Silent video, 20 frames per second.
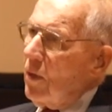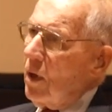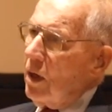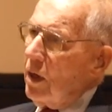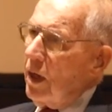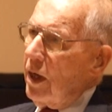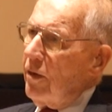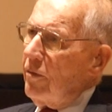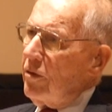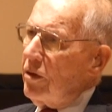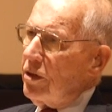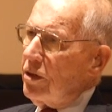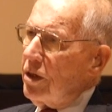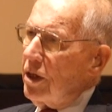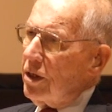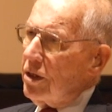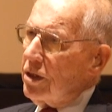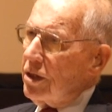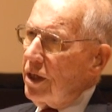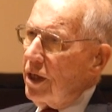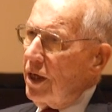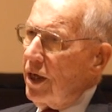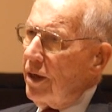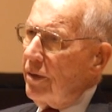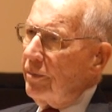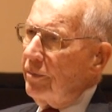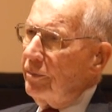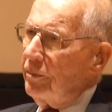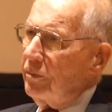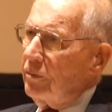David has just
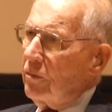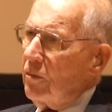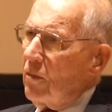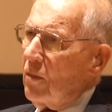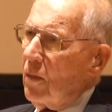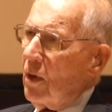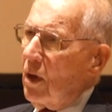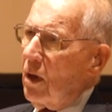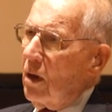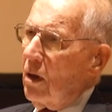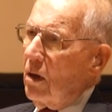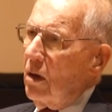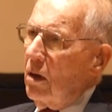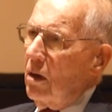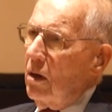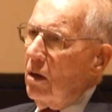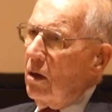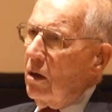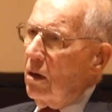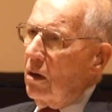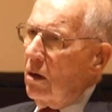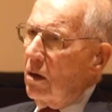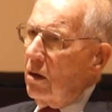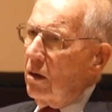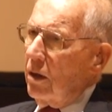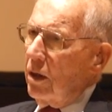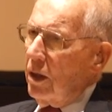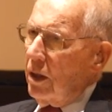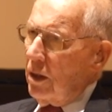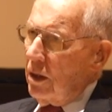said,
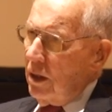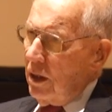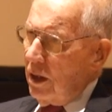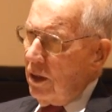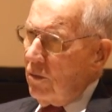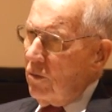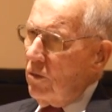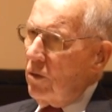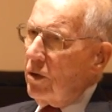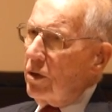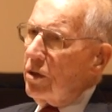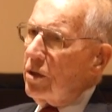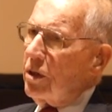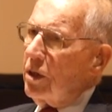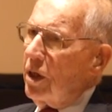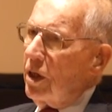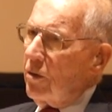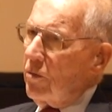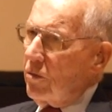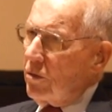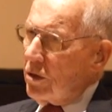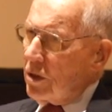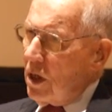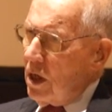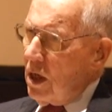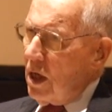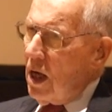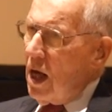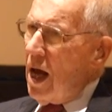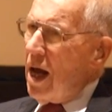it was a
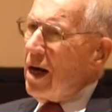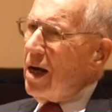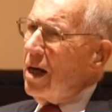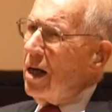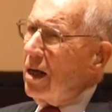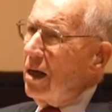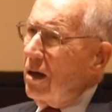lot